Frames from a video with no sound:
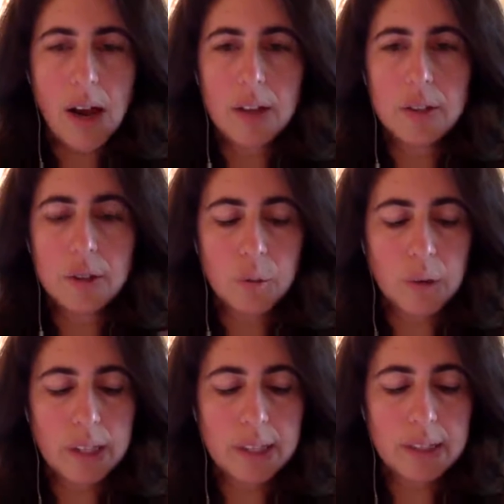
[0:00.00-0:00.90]

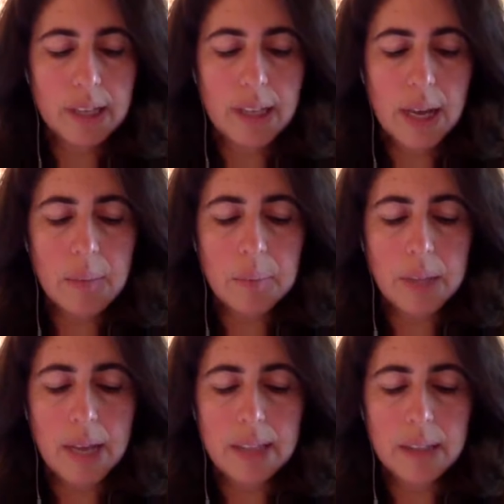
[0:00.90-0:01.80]
stories that they
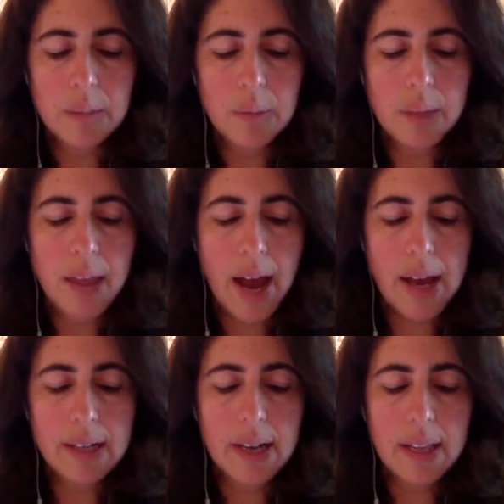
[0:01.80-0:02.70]
blended with that.
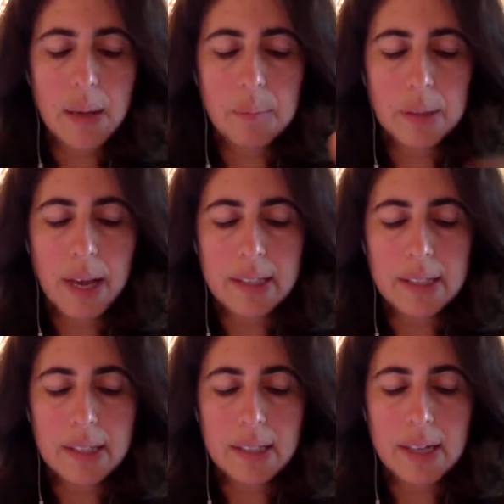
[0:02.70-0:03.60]
And they
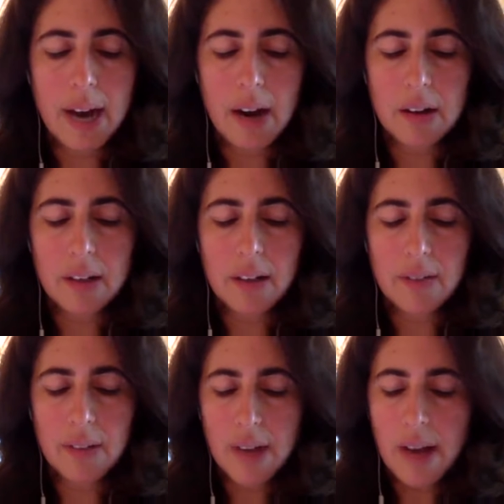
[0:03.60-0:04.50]
blended the narrative
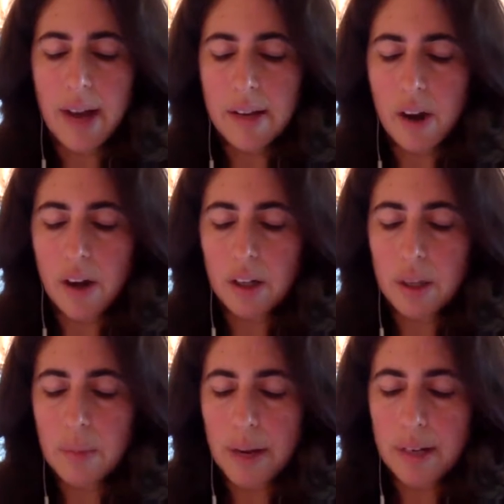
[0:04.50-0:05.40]
and
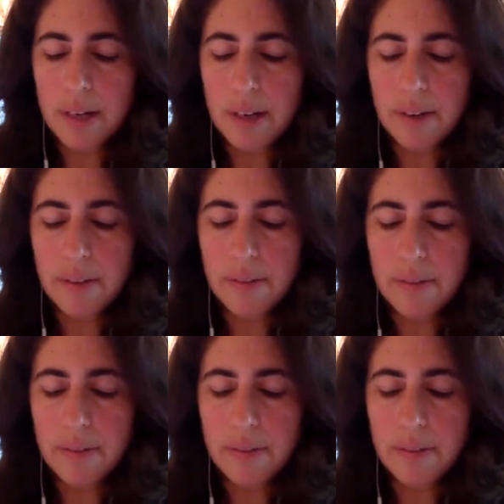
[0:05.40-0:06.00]
argumentative